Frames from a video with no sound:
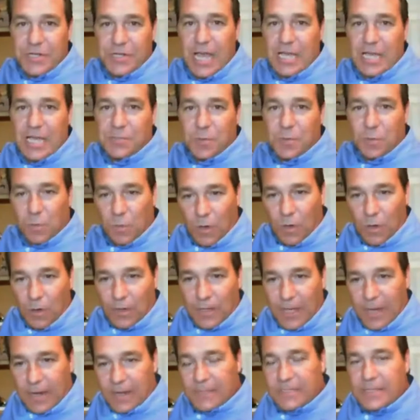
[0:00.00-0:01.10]
Jasper, we're all
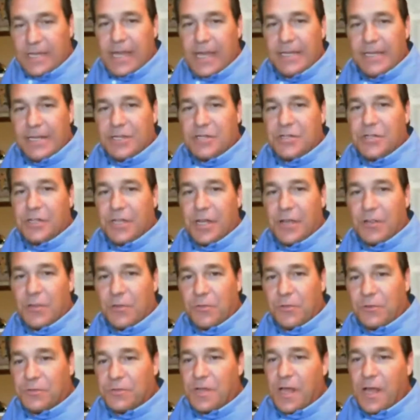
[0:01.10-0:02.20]
kind of tight knit together.
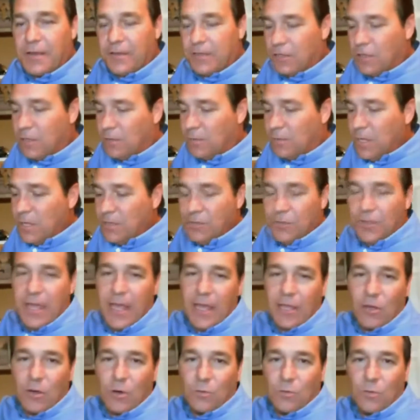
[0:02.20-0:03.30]
There's not, you
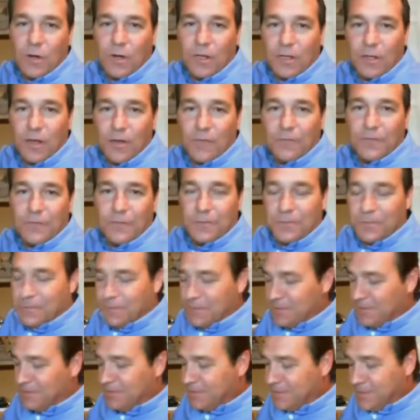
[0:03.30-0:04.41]
can't go running off to
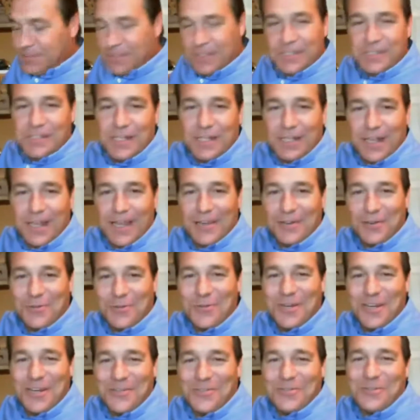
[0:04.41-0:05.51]
Disneyland or
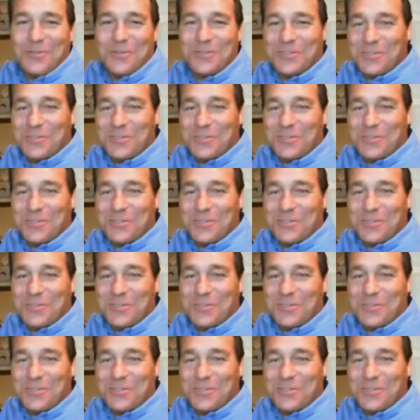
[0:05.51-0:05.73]
whatever.